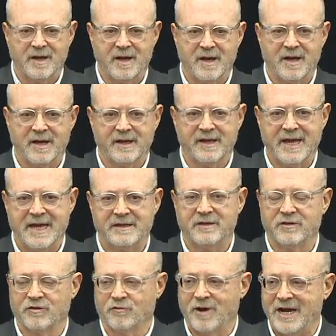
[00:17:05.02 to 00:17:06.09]
uh,
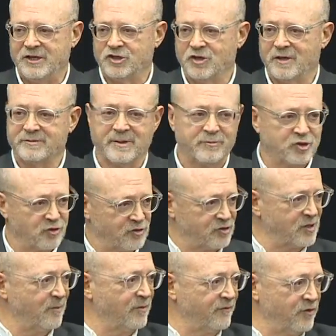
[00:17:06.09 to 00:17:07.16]
get the right jobs. I'm sure
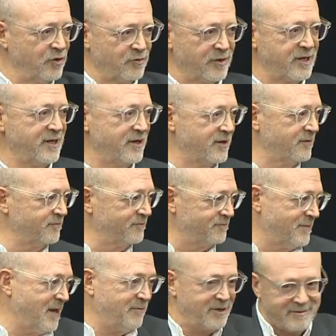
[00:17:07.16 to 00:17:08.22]
some of you were here.
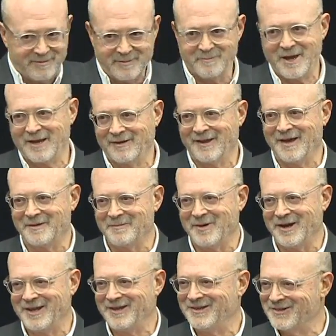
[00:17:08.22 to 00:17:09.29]
Maybe you made a lot of
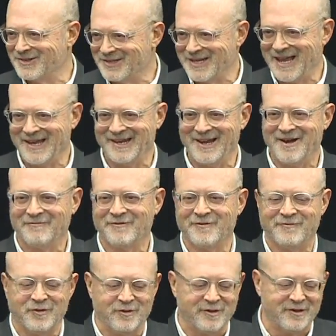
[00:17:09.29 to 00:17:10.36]
money and you're just hanging out for a
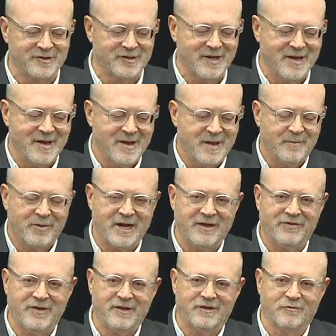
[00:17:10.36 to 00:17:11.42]
few years. But I
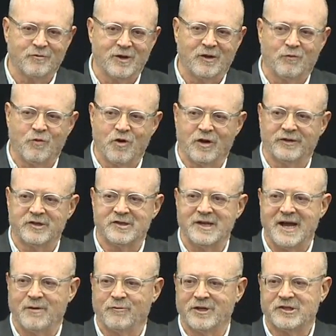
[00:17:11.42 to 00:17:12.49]
think the real world is
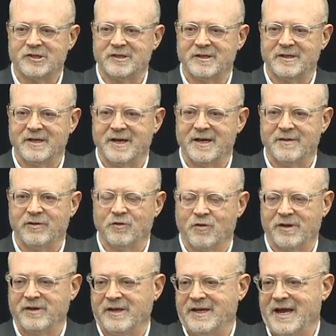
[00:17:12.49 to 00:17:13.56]
not what's in uh,
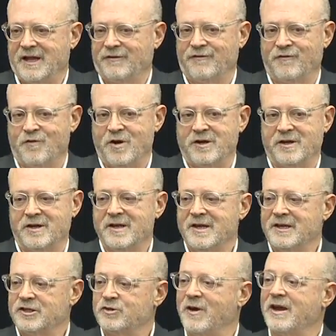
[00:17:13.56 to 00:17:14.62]
Northern California.
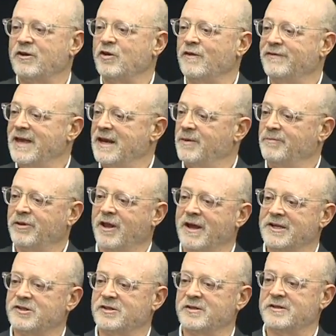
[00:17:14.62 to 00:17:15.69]
So I don't know if that
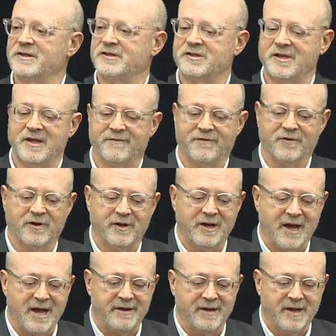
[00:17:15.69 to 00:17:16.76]
applies to Stanford or
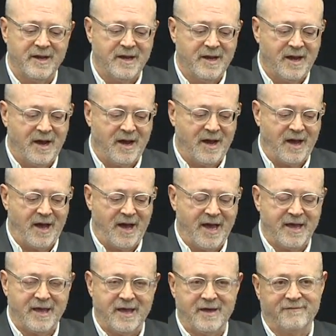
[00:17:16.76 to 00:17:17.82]
not. Uh,
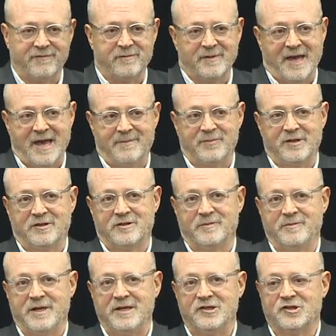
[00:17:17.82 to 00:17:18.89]
I have happened to
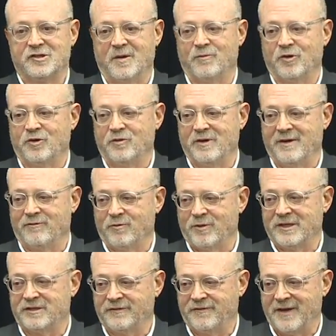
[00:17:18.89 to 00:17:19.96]
be someone who never
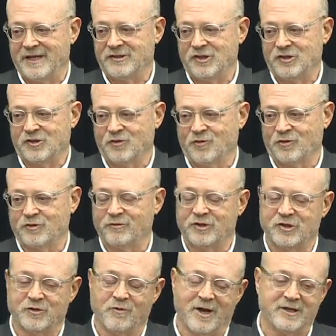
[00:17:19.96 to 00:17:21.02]
went to fancy schools,
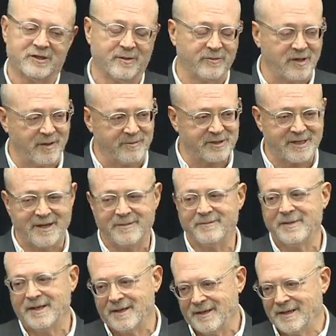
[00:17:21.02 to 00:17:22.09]
which is why sometimes
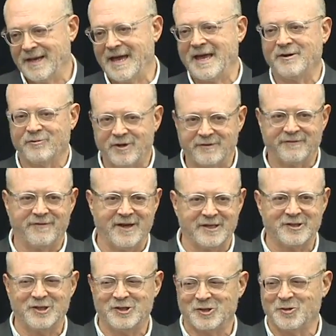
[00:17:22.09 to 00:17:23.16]
I'm angry at
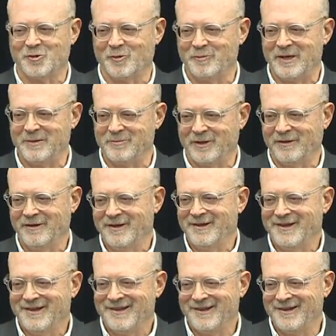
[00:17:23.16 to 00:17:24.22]
fancy school people.
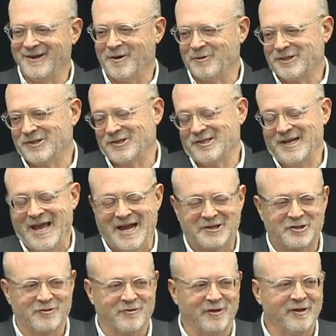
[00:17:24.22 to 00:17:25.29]
You know, it's just
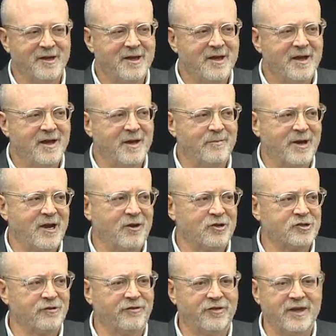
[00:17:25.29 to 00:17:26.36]
natural. Uh, but I
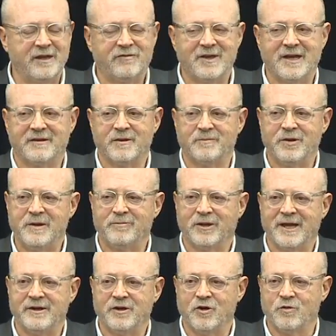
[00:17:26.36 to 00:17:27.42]
also think that the
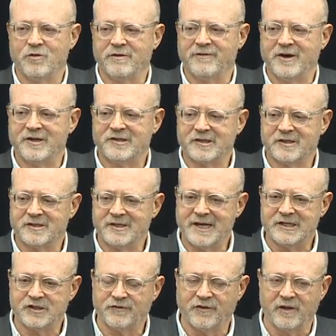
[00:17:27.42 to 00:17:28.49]
people I know who are very
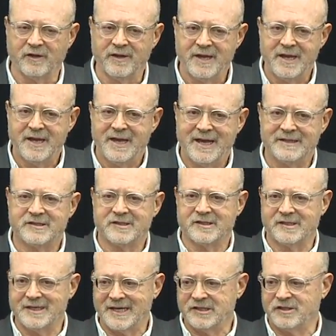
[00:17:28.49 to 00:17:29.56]
successful, and
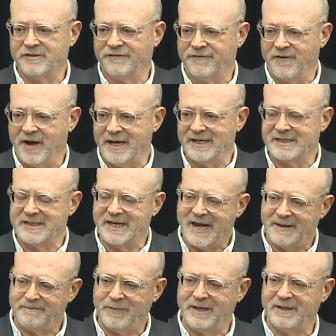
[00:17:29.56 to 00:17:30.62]
success defined as
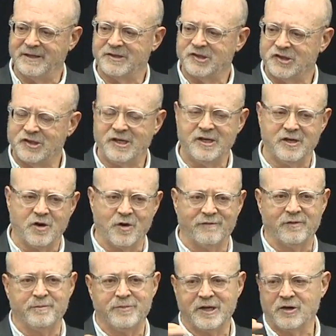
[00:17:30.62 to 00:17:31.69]
not being the CEO
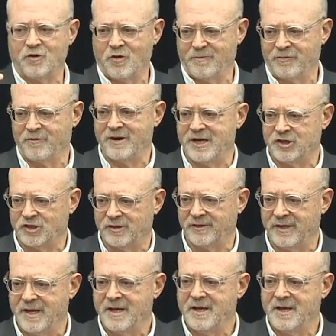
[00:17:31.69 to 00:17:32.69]
of a big corporation,